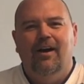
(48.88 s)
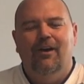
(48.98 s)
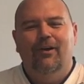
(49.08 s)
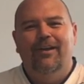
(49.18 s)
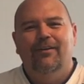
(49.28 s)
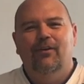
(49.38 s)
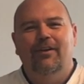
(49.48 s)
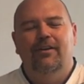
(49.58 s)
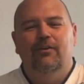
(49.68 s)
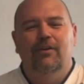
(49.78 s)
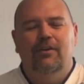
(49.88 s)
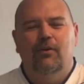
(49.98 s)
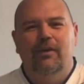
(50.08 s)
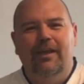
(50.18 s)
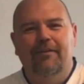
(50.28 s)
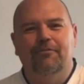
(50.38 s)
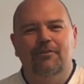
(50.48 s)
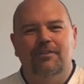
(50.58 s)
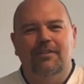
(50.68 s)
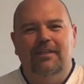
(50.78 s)
All right, on an ongoing
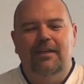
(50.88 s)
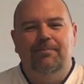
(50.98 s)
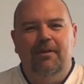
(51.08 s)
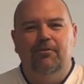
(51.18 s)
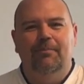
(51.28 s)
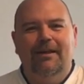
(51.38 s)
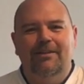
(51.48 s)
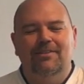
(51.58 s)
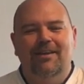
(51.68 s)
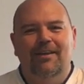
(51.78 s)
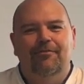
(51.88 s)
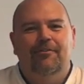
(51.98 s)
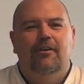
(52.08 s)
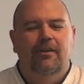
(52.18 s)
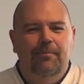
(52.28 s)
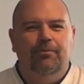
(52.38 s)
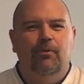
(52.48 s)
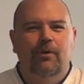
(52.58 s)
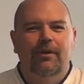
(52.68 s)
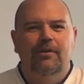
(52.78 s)
effort to keep everybody safe,
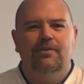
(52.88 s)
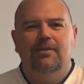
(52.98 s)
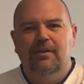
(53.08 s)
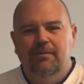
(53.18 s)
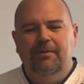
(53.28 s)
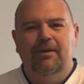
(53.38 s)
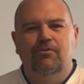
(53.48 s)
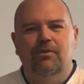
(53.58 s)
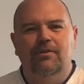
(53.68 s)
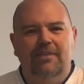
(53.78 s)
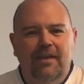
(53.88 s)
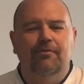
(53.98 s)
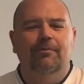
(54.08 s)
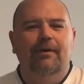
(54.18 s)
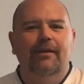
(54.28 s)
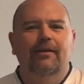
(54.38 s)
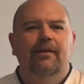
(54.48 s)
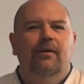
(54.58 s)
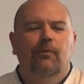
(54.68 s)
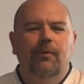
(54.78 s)
employees, patrons, everybody,
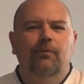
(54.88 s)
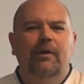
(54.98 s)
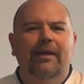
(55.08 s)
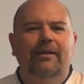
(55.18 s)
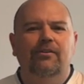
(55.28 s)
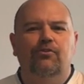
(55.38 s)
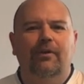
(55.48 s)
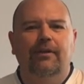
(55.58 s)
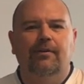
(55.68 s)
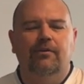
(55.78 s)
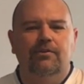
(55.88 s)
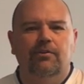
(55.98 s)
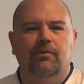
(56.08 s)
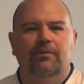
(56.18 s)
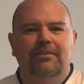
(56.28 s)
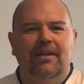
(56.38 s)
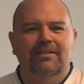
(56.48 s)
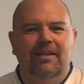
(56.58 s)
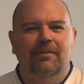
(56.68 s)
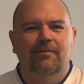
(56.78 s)
we went ahead and treated our store with
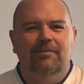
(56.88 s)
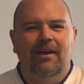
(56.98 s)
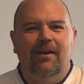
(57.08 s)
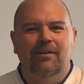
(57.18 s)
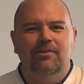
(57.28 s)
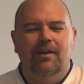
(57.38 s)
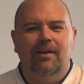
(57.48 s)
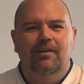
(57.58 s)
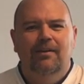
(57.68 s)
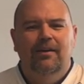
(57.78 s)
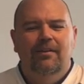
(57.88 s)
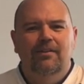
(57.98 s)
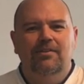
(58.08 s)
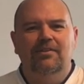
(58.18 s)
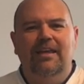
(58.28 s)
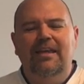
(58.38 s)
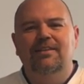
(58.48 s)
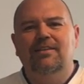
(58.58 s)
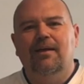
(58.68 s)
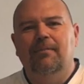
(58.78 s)
titanium dioxide. This is an
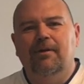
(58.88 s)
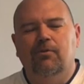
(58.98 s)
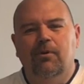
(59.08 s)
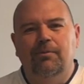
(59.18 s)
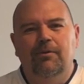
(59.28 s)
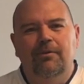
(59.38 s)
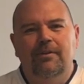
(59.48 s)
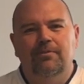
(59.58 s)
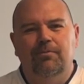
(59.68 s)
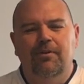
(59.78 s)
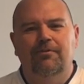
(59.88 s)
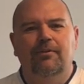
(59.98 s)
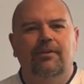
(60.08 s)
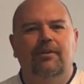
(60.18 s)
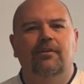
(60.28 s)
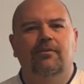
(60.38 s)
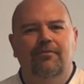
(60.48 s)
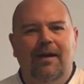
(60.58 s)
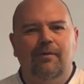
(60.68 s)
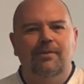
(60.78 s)
antimicrobial that's proven to kill
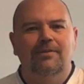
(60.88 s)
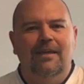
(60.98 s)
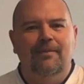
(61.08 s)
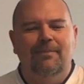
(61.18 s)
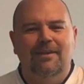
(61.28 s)
virus and